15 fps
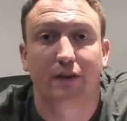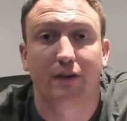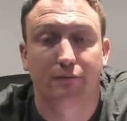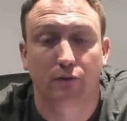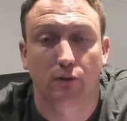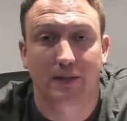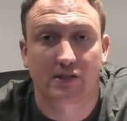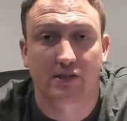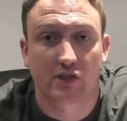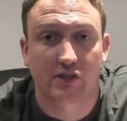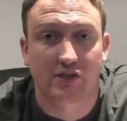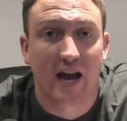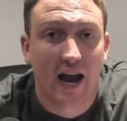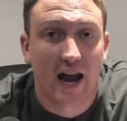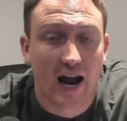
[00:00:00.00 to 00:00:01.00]

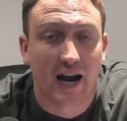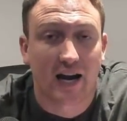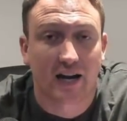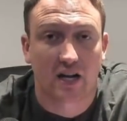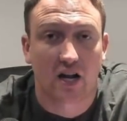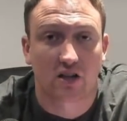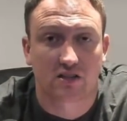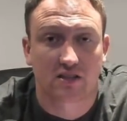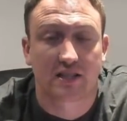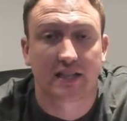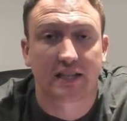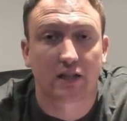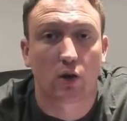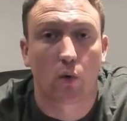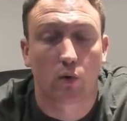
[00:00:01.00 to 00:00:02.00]
influencers are
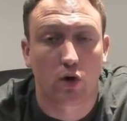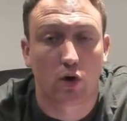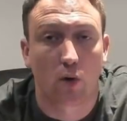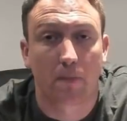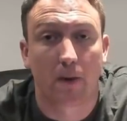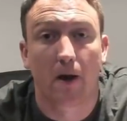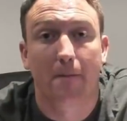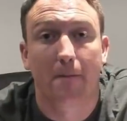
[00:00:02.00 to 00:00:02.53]
constantly going up.